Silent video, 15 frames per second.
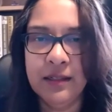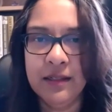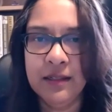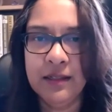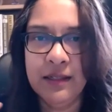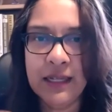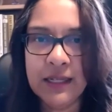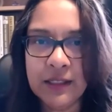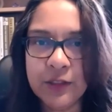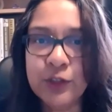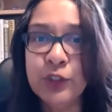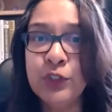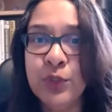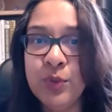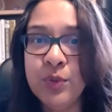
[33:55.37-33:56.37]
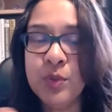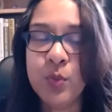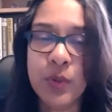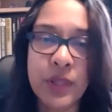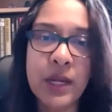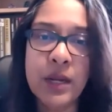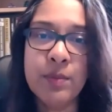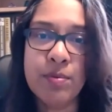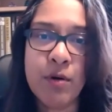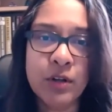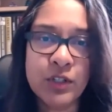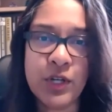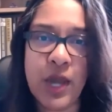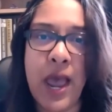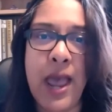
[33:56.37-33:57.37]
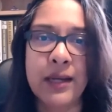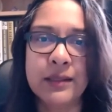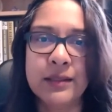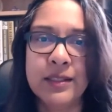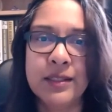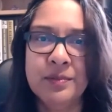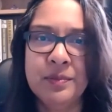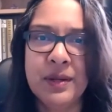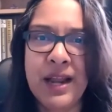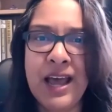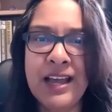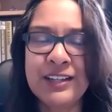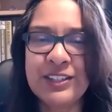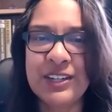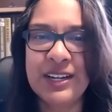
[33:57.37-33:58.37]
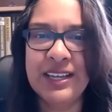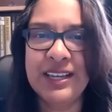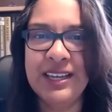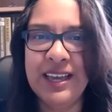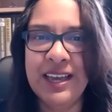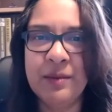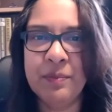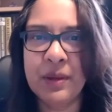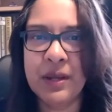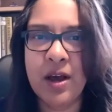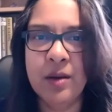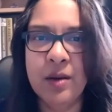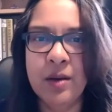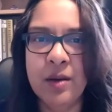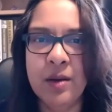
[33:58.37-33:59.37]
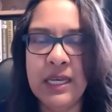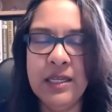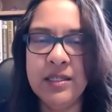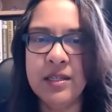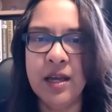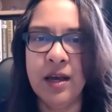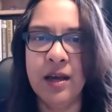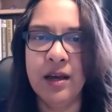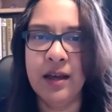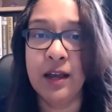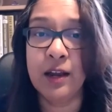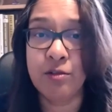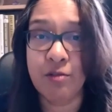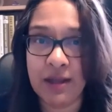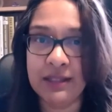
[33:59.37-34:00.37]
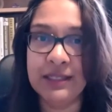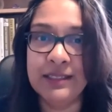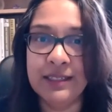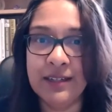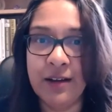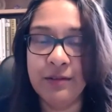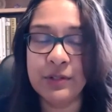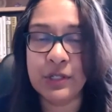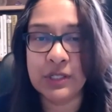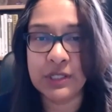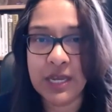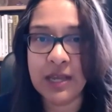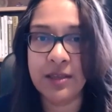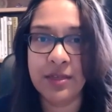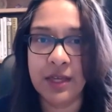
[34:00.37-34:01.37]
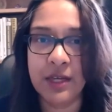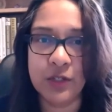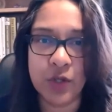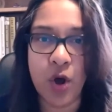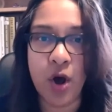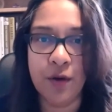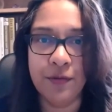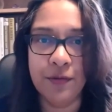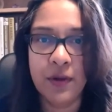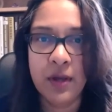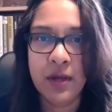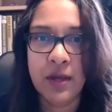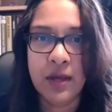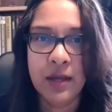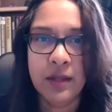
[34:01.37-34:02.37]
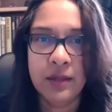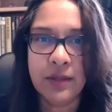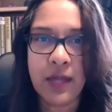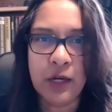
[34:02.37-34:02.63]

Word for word: little to dos within a project, but actually it becomes easier at granular level to tick things off. They